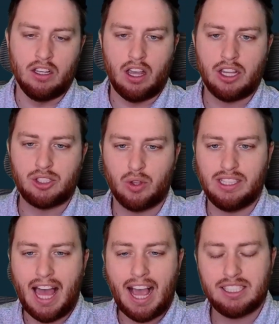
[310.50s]
So the
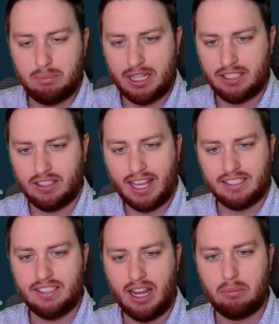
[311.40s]
last piece, the last
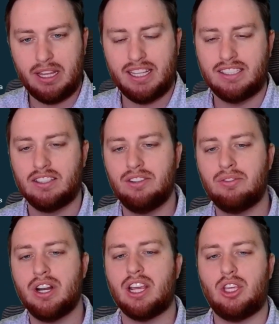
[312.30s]
step is
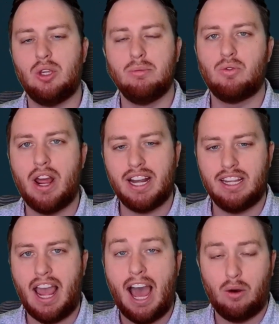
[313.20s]
delivering a human
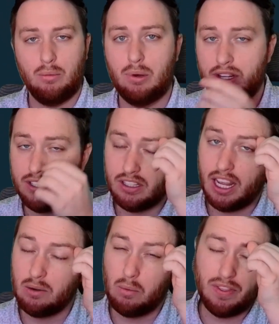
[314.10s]
ready output.
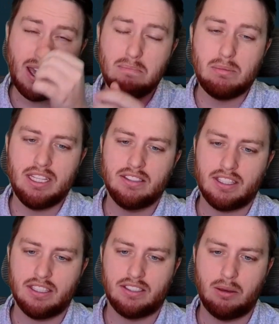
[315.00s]
And what that means
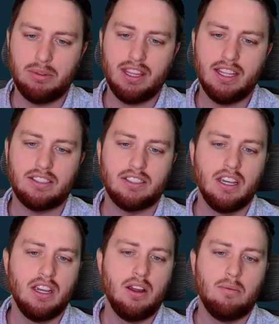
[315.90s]
is something that's
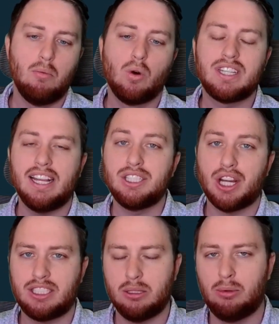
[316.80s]
more
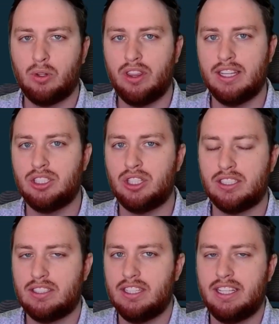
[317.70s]
digestible than
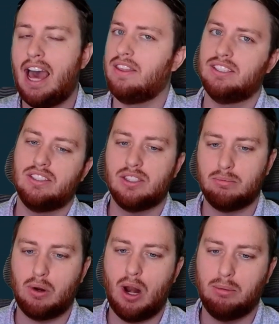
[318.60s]
just, yeah, this is the
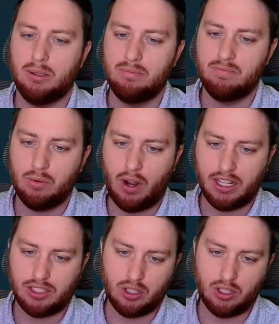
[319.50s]
problem, right?